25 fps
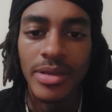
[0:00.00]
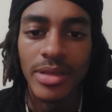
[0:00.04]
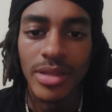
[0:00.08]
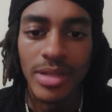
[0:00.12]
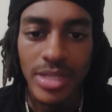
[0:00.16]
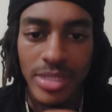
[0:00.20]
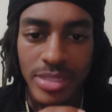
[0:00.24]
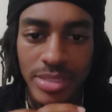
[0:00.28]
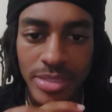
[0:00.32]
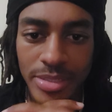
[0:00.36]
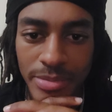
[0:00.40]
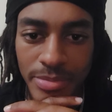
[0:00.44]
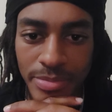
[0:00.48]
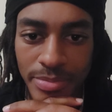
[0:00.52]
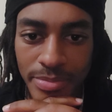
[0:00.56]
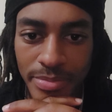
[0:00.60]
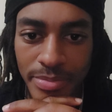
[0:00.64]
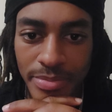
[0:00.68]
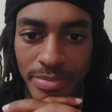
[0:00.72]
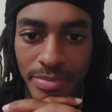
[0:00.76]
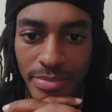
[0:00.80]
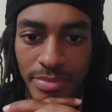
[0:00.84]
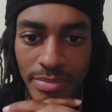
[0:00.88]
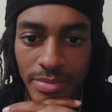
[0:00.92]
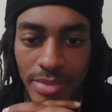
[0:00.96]
Listen,
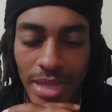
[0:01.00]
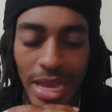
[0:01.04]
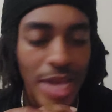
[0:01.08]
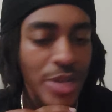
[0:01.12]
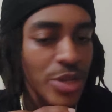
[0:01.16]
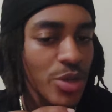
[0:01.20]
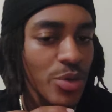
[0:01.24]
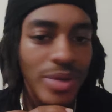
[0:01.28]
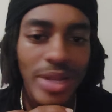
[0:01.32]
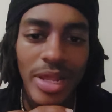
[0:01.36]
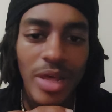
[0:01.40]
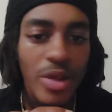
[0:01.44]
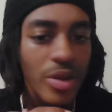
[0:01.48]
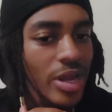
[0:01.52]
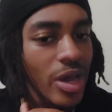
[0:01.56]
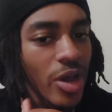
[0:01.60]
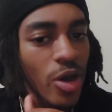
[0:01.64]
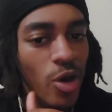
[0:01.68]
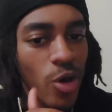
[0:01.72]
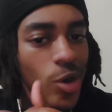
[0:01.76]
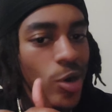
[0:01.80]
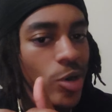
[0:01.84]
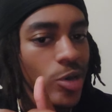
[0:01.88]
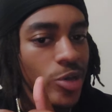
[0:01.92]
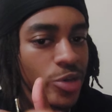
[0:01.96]
I know that not
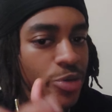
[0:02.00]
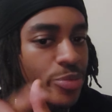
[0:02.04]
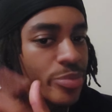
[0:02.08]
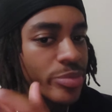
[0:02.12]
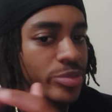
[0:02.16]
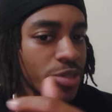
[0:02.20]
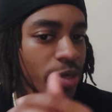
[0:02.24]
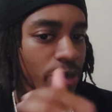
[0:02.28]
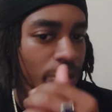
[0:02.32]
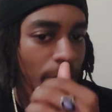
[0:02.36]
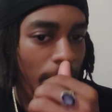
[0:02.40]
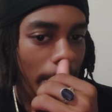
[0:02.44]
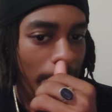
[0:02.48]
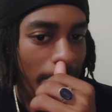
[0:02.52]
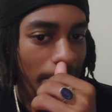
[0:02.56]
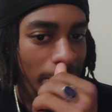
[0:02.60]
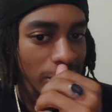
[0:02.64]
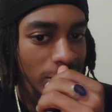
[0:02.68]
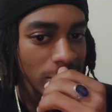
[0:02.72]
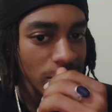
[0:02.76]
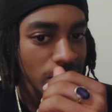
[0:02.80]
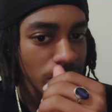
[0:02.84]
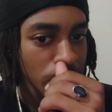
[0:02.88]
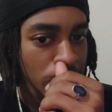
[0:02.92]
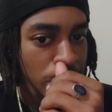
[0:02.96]
all humans are
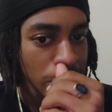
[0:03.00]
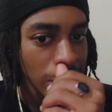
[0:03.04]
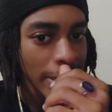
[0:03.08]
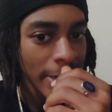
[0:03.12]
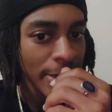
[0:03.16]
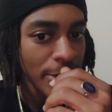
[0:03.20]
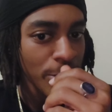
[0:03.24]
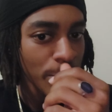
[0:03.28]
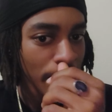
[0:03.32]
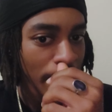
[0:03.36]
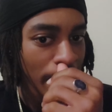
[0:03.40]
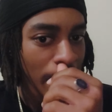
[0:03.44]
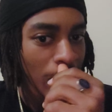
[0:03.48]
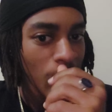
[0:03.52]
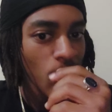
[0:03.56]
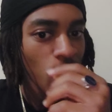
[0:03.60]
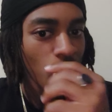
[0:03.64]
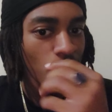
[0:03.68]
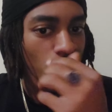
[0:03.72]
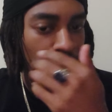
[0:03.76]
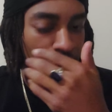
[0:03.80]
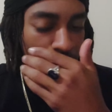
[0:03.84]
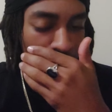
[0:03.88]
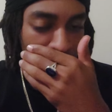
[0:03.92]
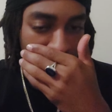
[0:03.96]
against us, and I know not
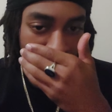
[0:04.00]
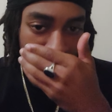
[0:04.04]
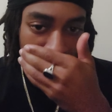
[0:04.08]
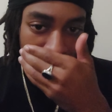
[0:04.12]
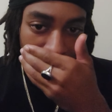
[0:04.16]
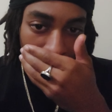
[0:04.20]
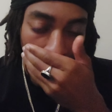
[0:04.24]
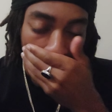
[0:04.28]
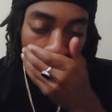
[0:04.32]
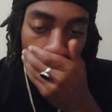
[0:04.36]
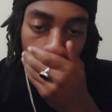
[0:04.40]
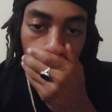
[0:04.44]
all humans